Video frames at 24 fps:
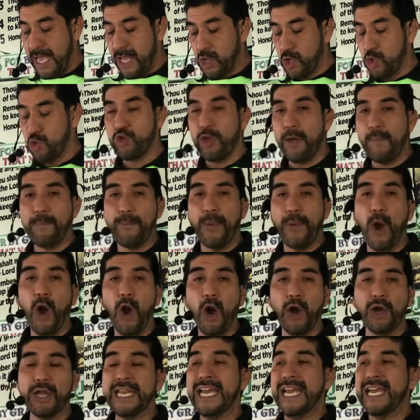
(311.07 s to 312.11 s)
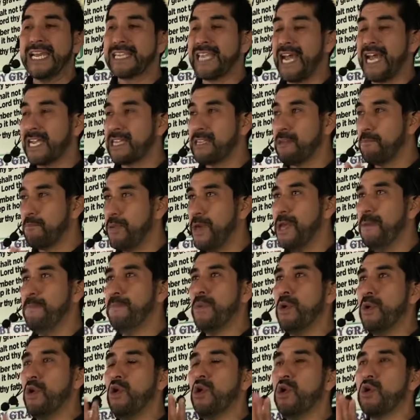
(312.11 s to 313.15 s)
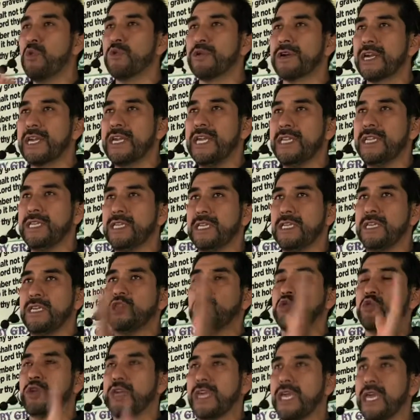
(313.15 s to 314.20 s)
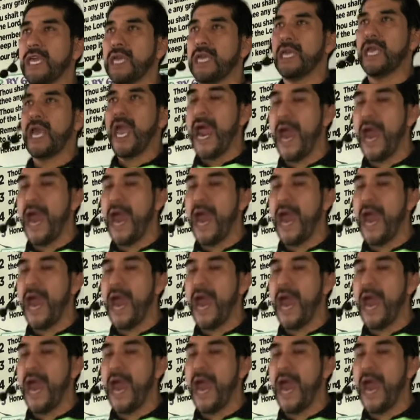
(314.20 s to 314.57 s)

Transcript: to the point that the people who were listening to King